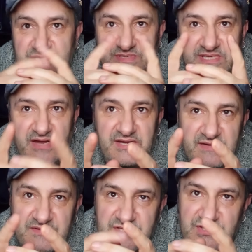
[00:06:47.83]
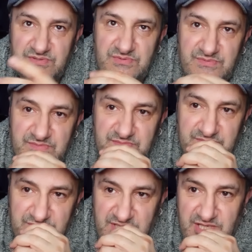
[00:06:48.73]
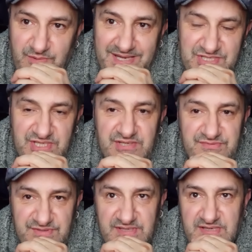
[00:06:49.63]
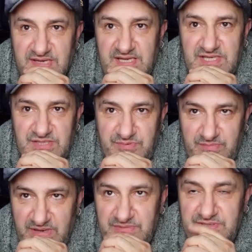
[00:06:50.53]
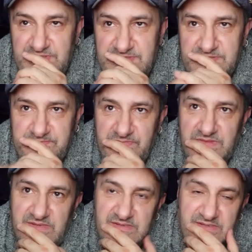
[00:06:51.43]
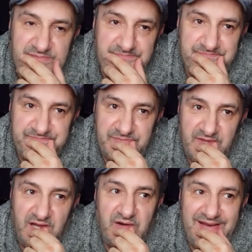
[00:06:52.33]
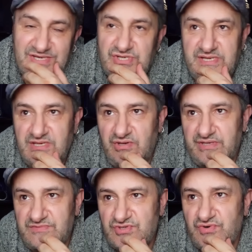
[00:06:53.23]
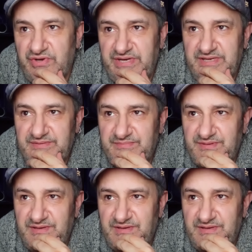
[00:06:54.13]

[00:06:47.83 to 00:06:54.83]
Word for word: So he's going over to the US, and I think the promoters um, are actually kind of trying to.